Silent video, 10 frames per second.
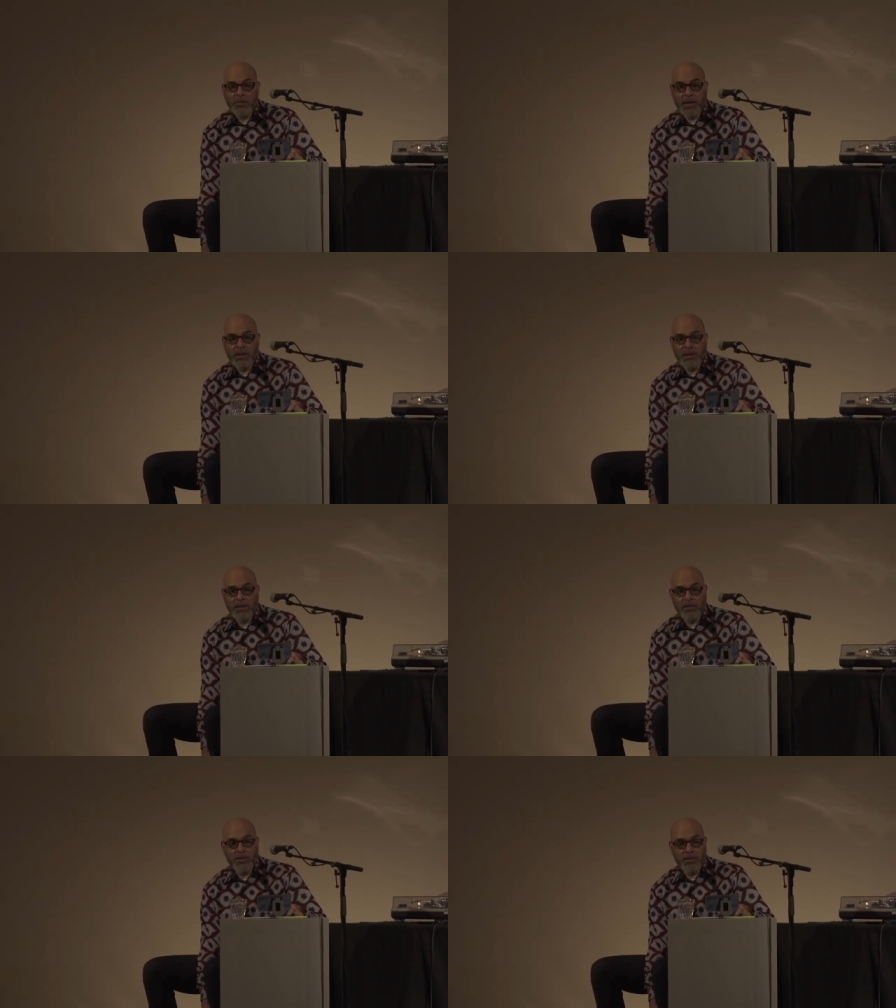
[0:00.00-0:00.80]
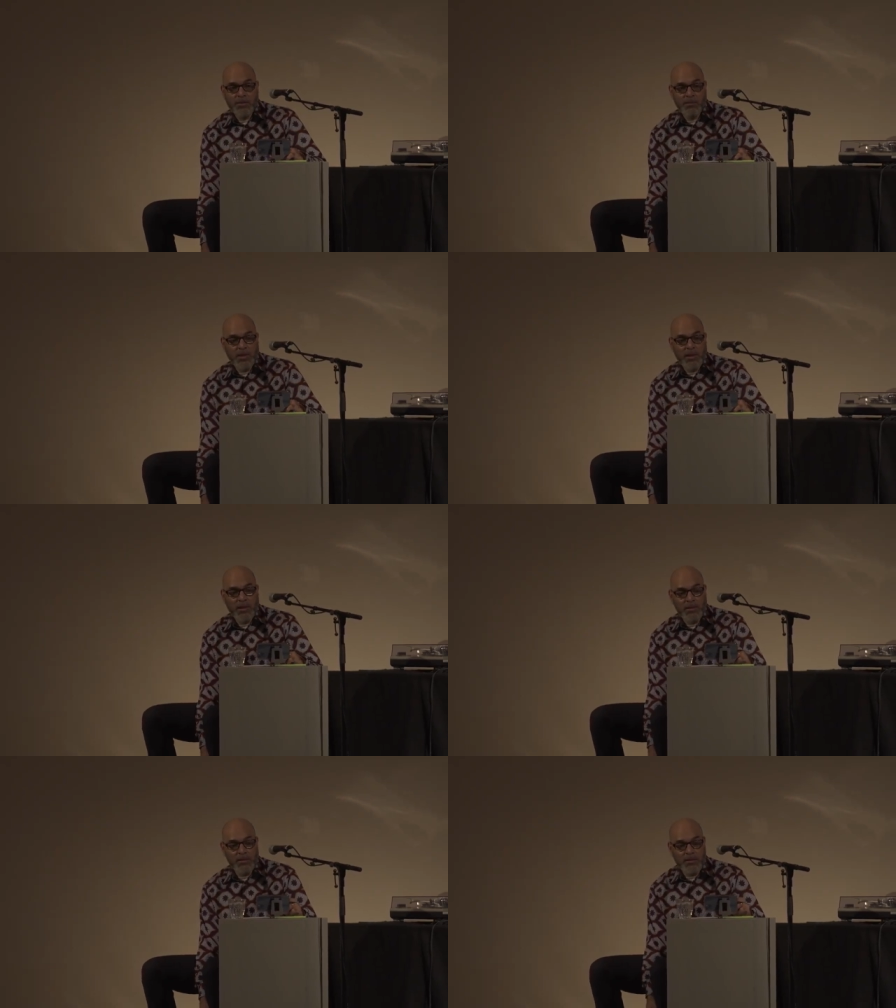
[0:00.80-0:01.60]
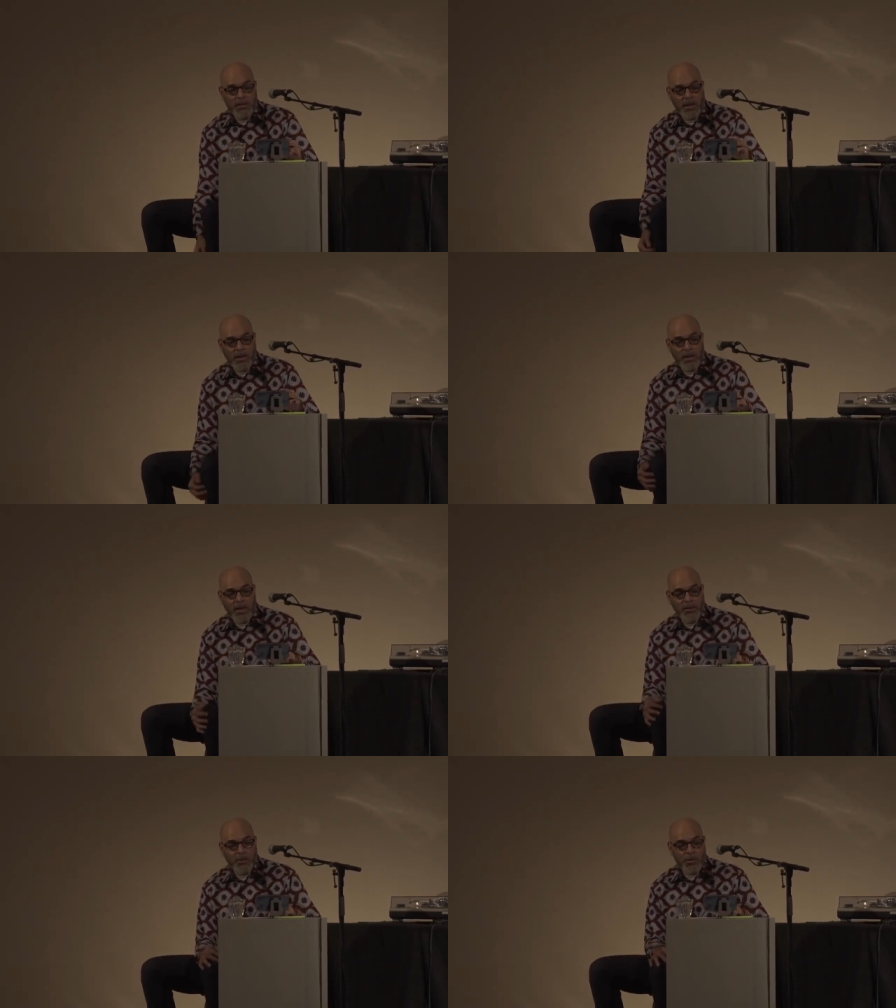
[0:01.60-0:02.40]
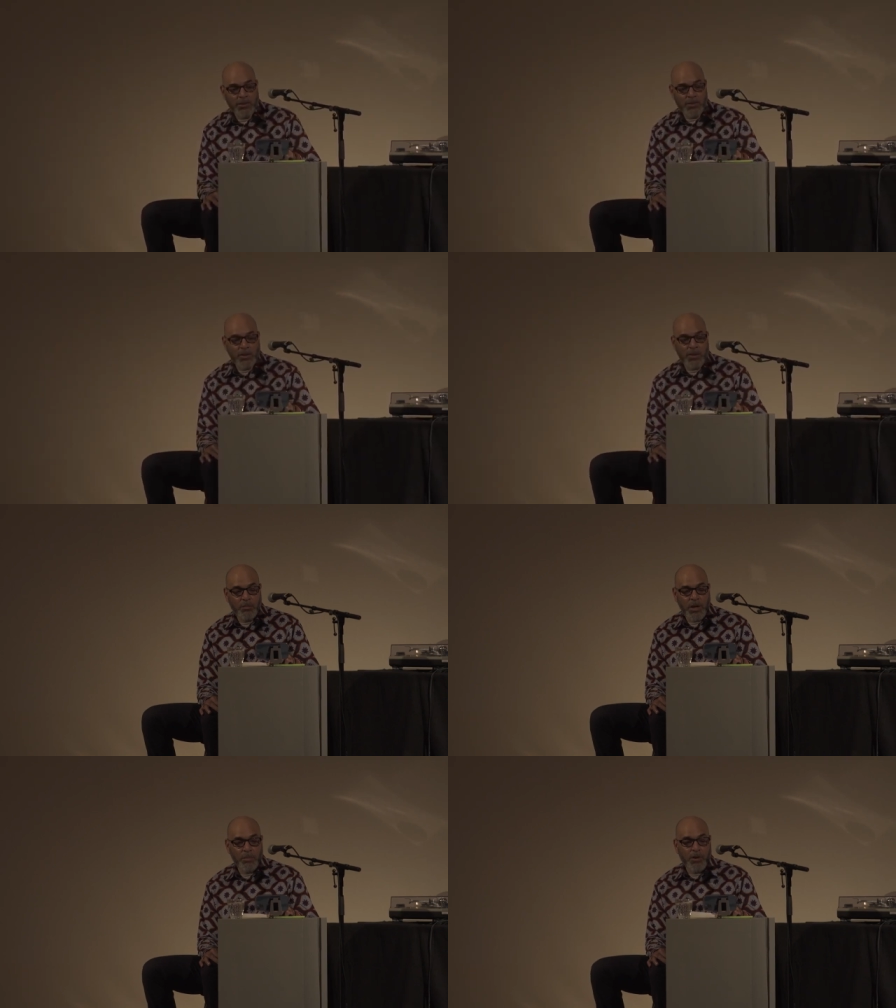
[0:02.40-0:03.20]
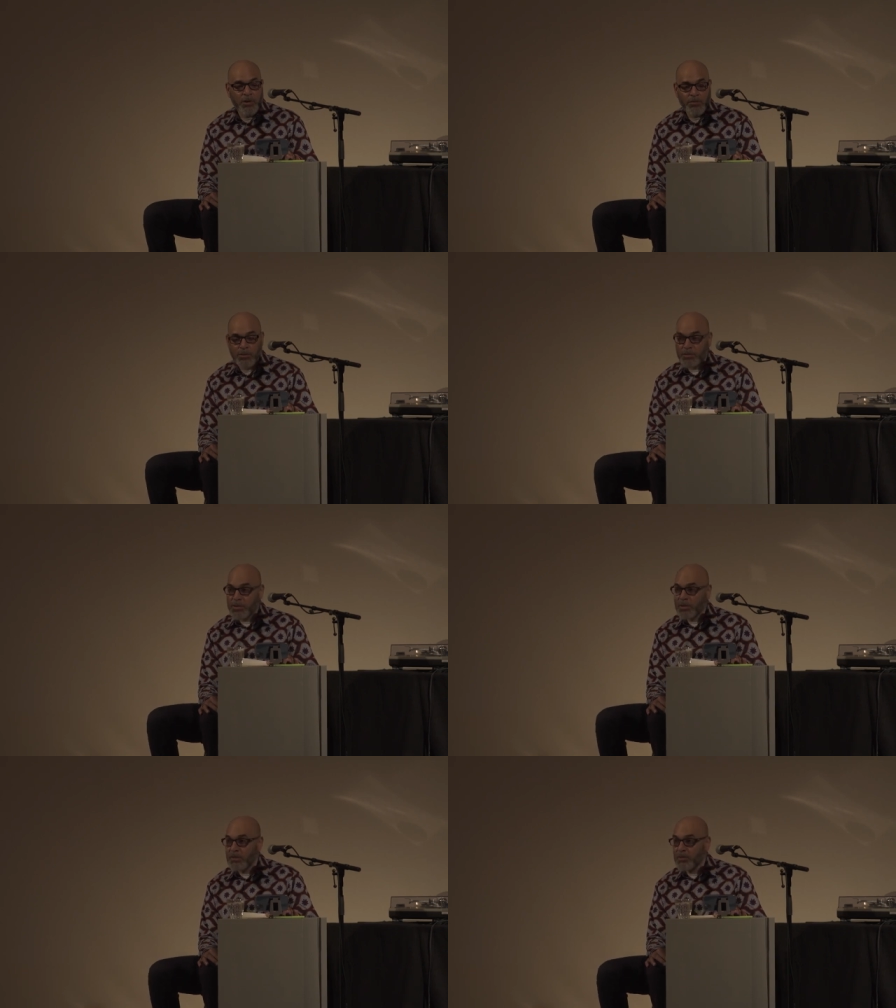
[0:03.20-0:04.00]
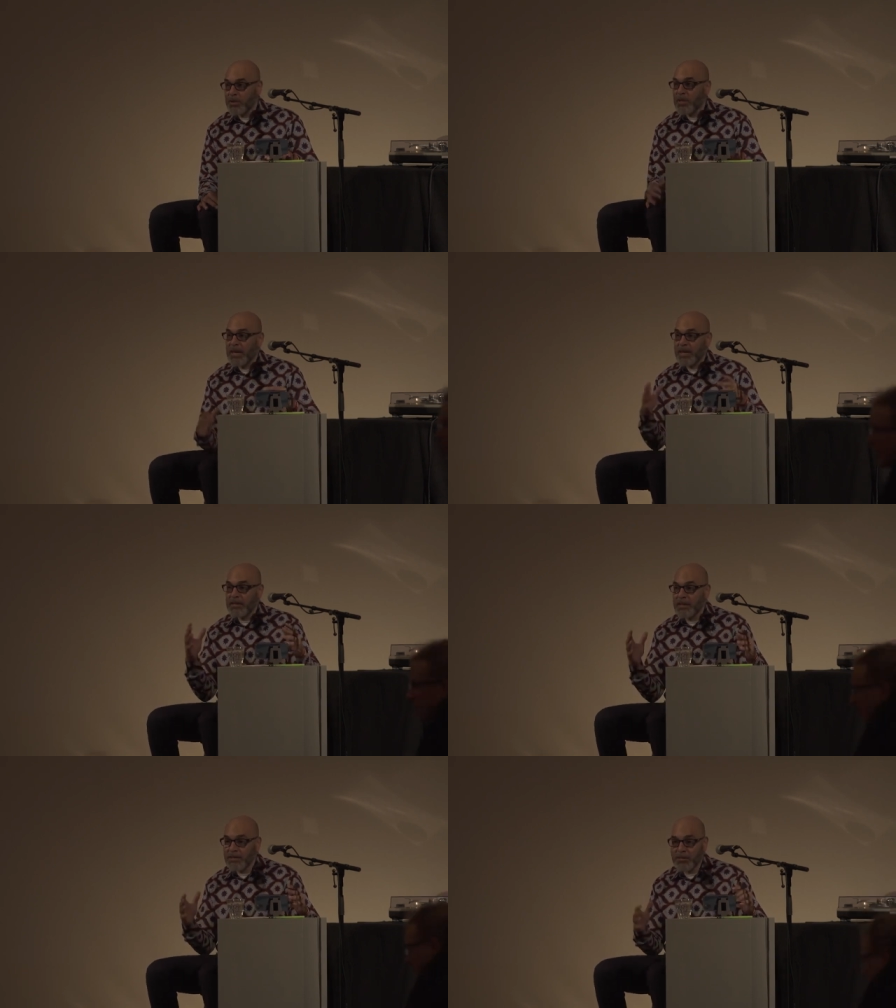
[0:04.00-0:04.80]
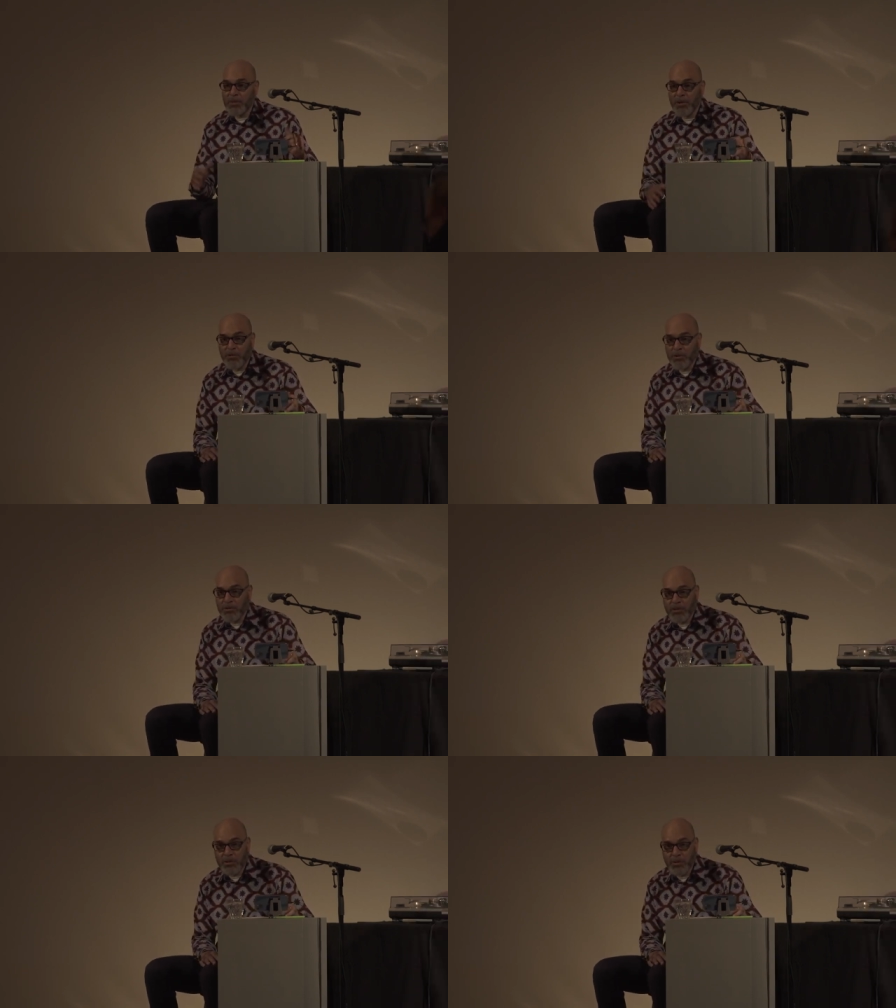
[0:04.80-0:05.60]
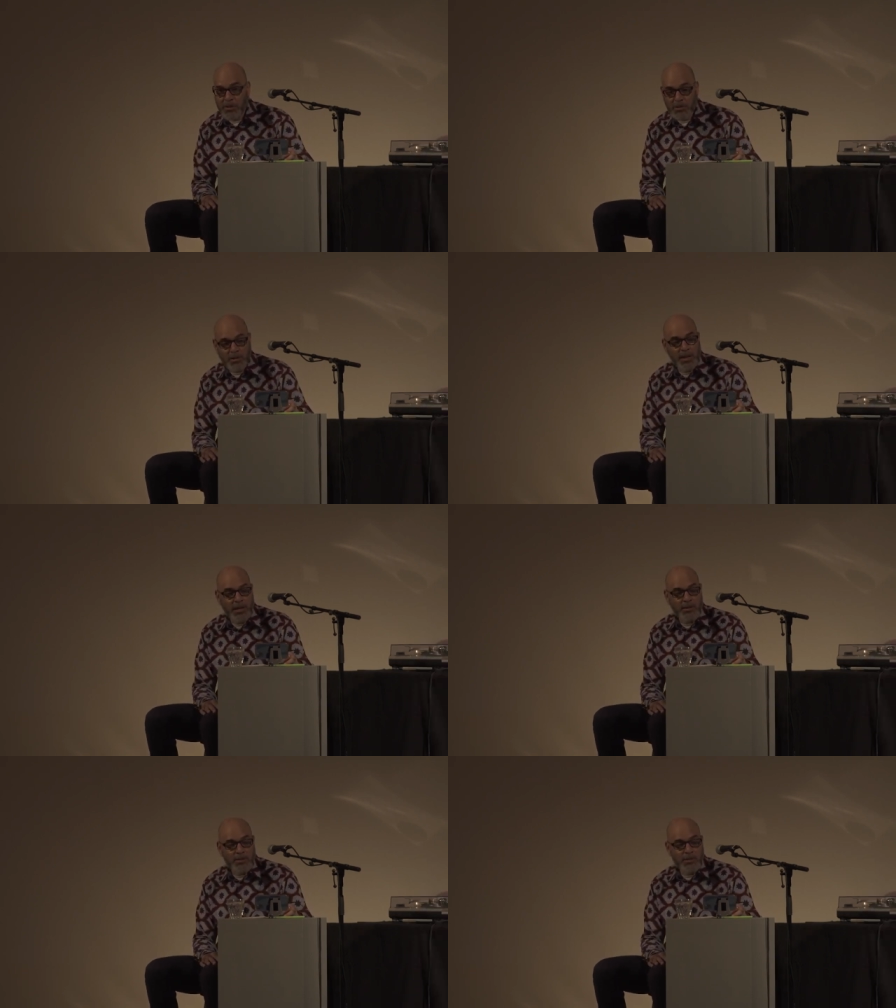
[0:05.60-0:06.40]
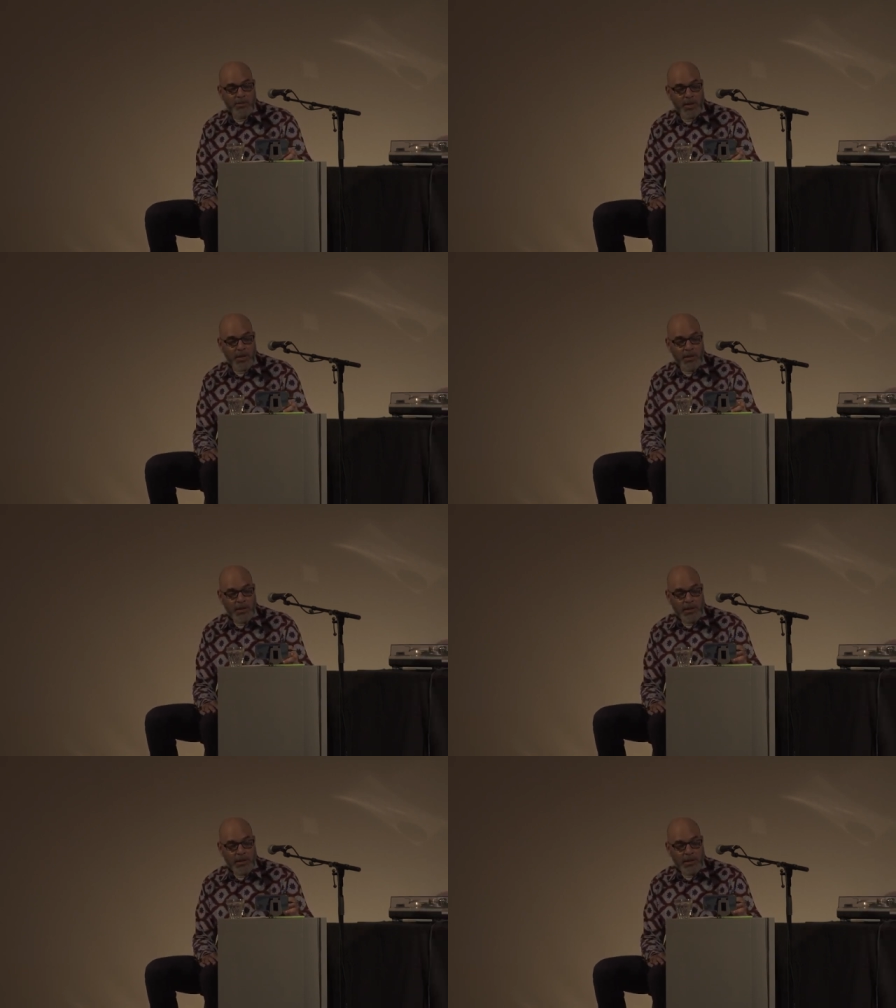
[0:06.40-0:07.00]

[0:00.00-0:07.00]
some ideas, learn some things, uh, and of course to talk about Paul Robeson, or in the context of Paul Robeson. It's always an honor to do that.